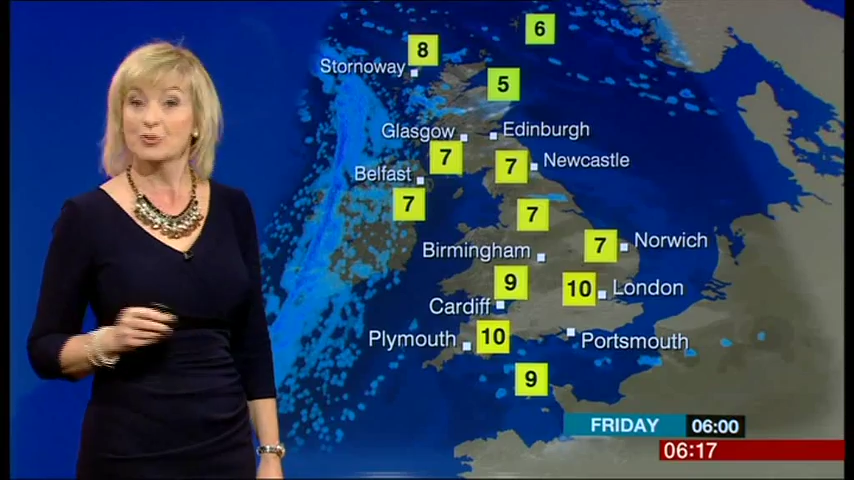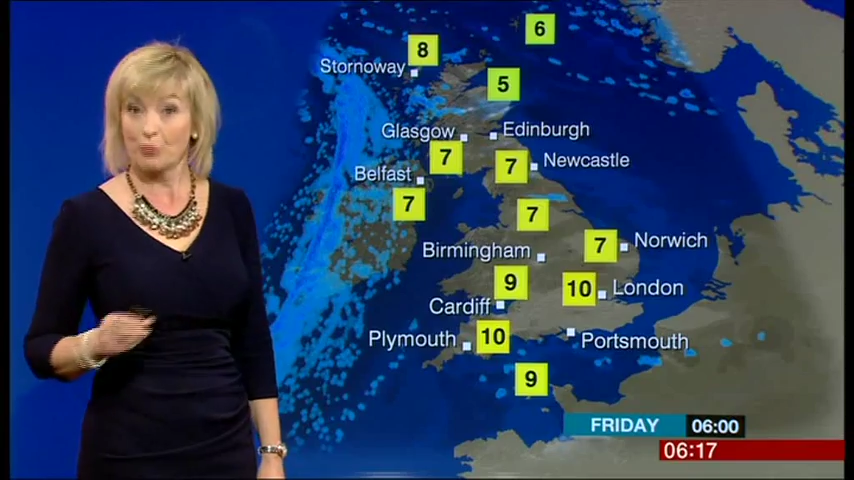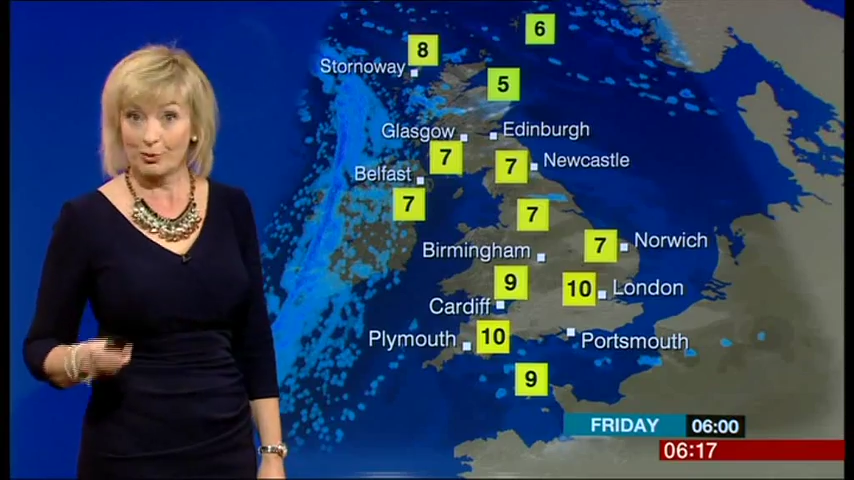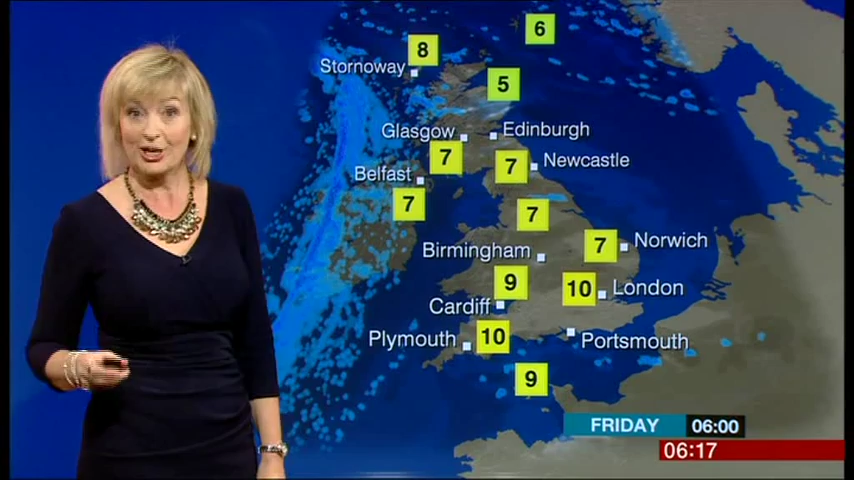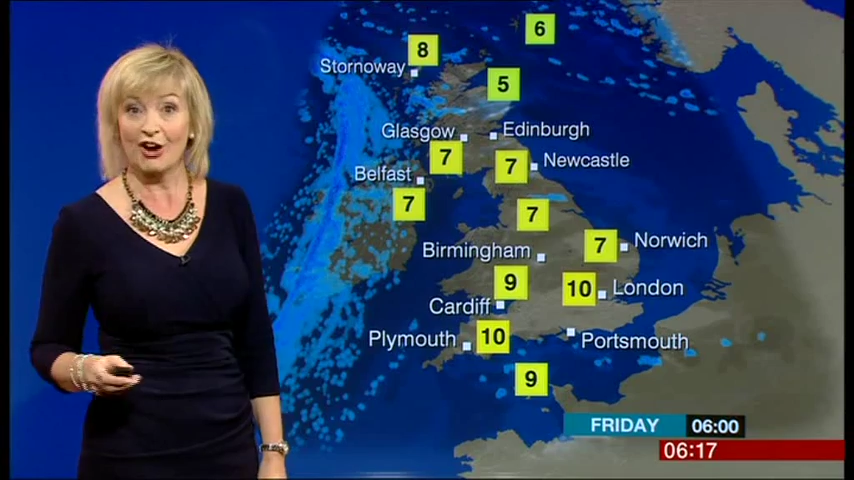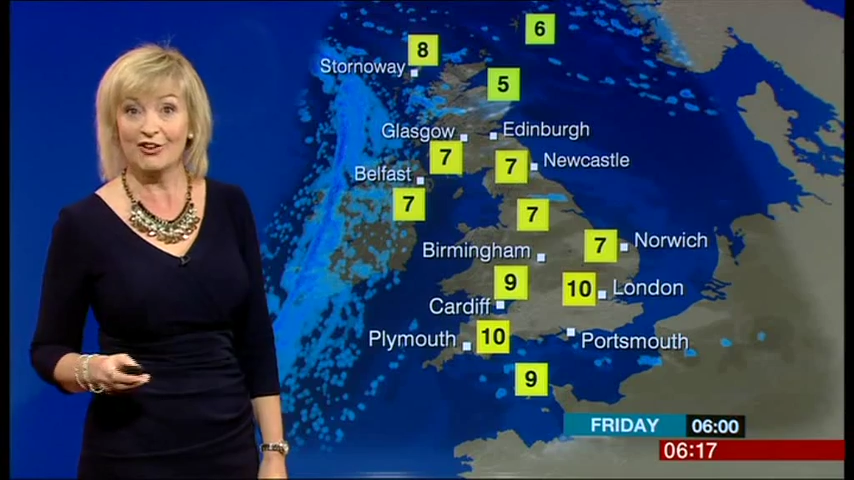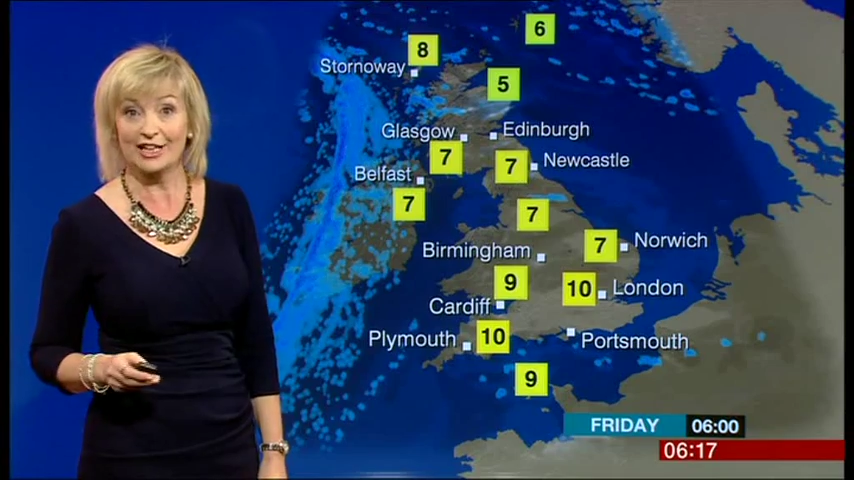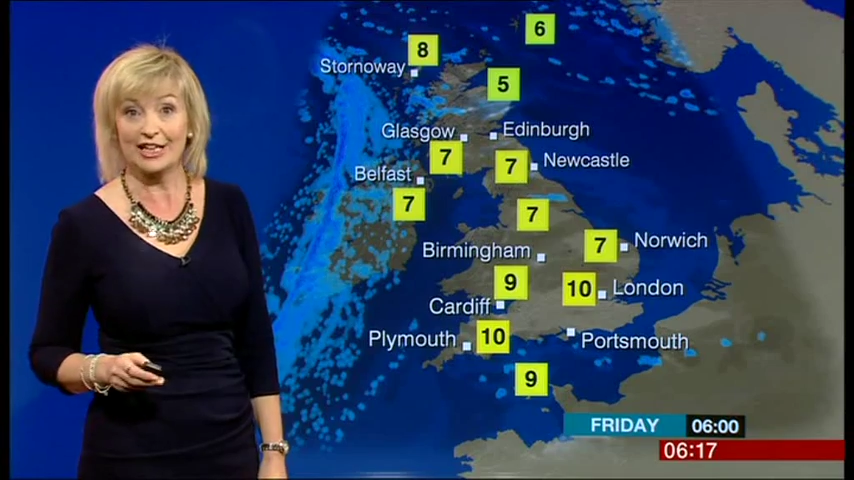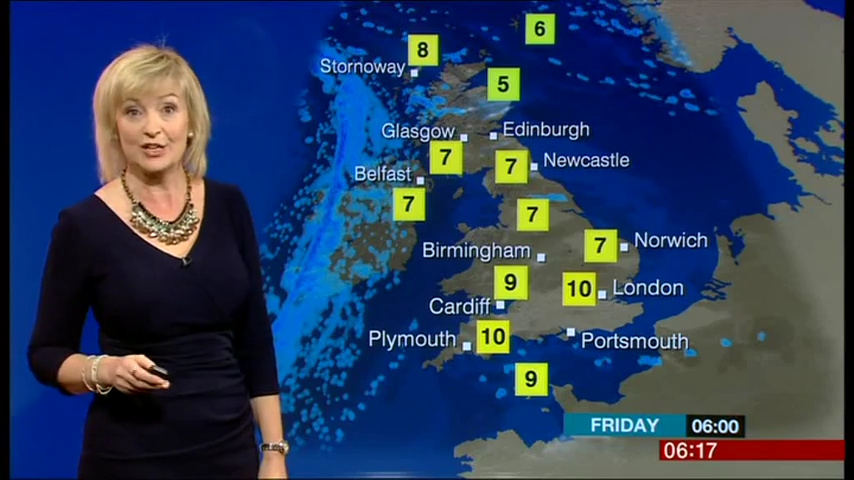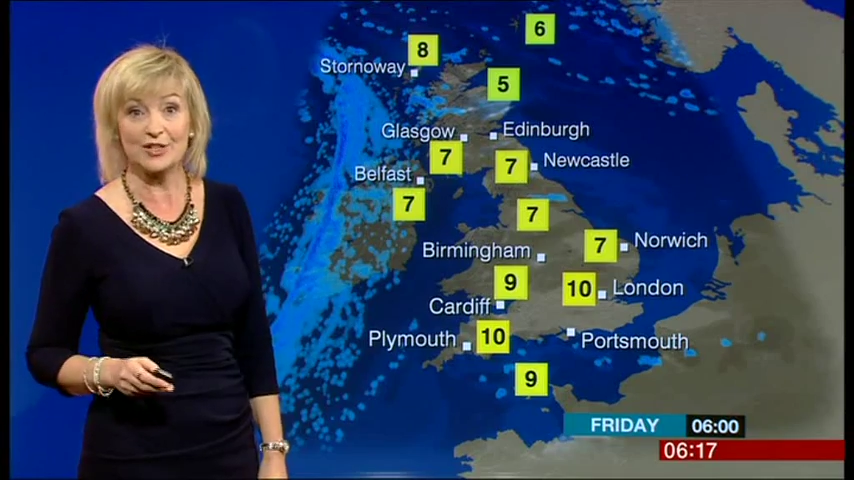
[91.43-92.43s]
What we
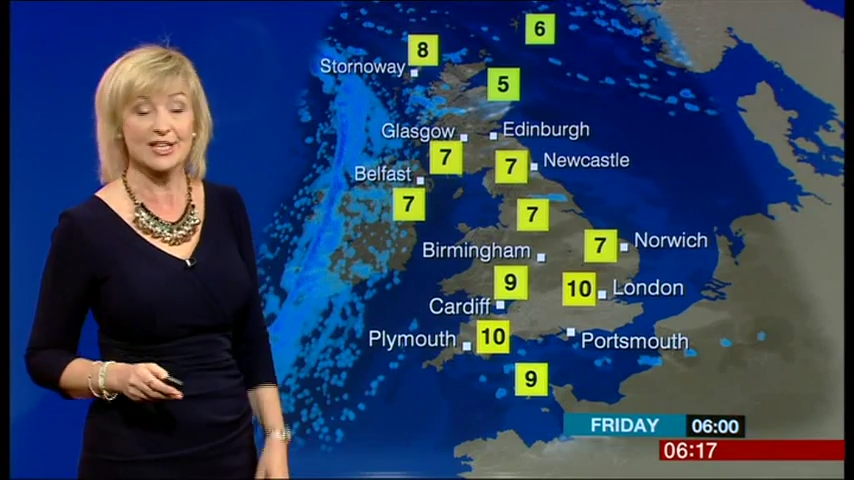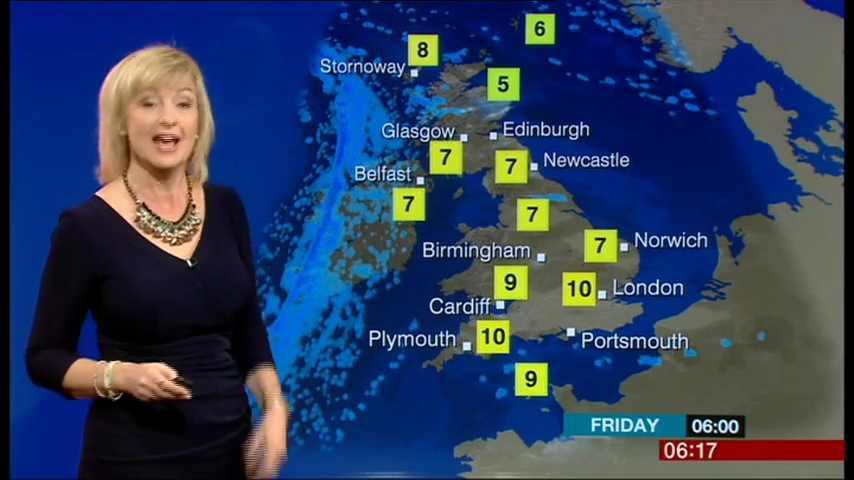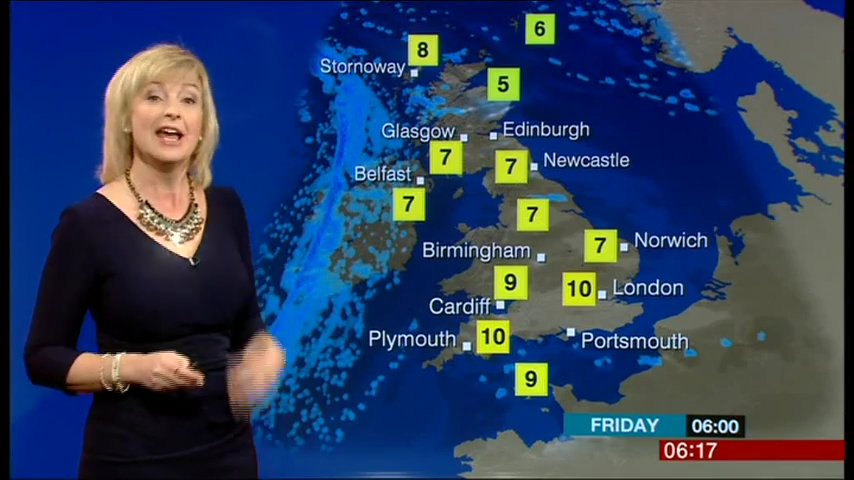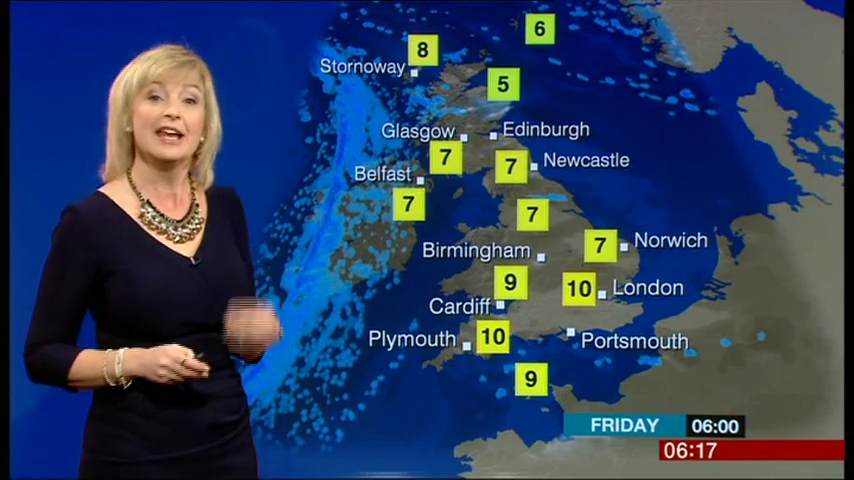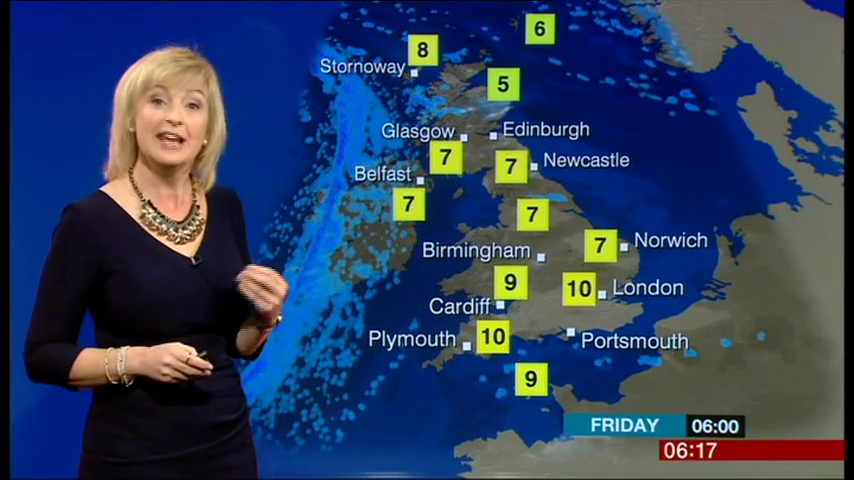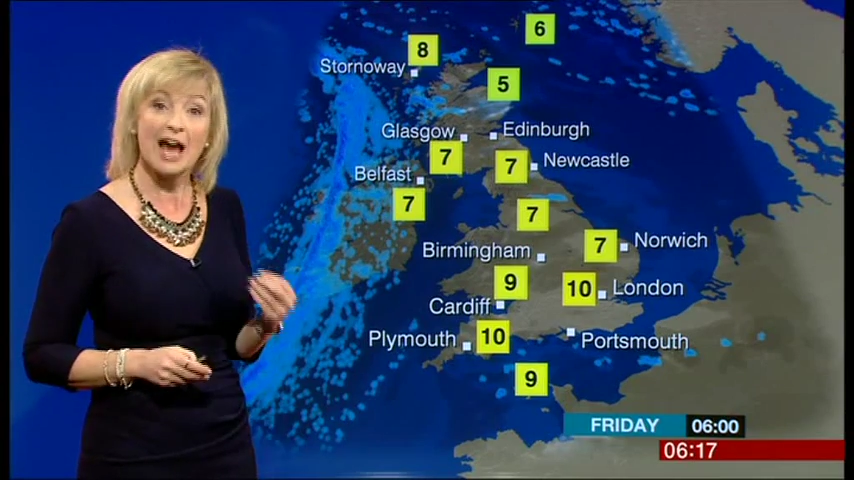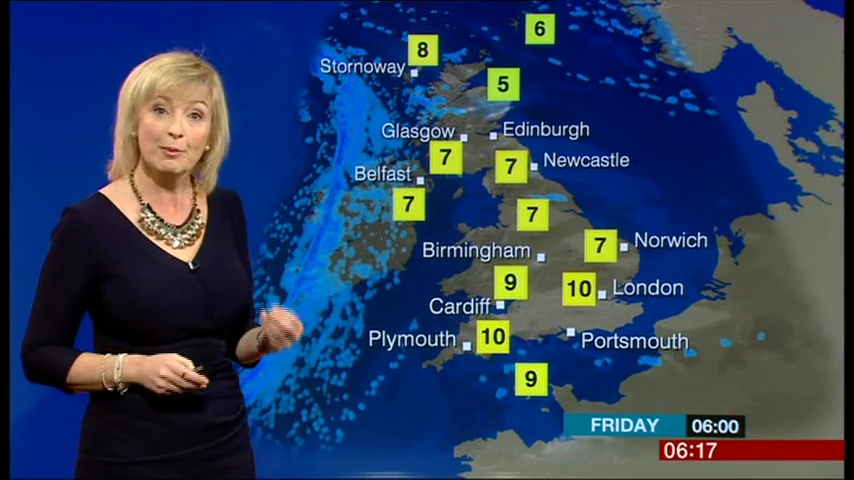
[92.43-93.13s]
currently use. Now